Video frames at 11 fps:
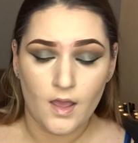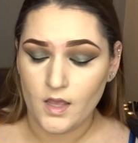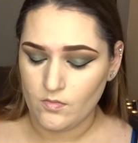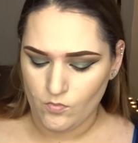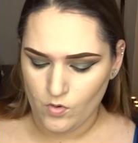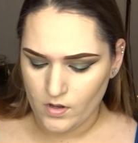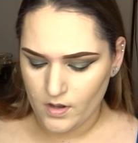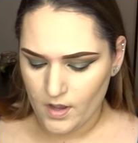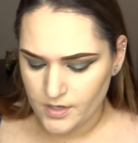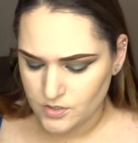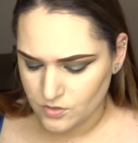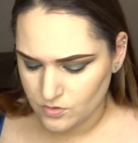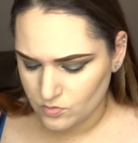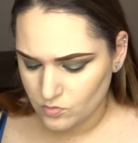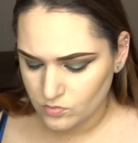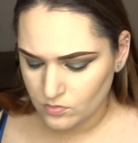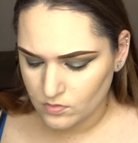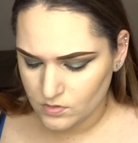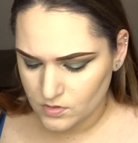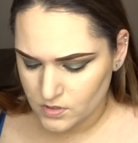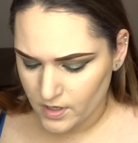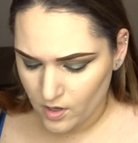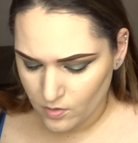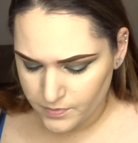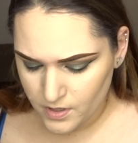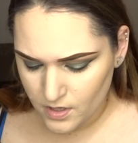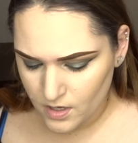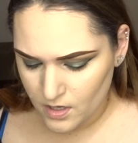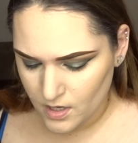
and what I do to help it.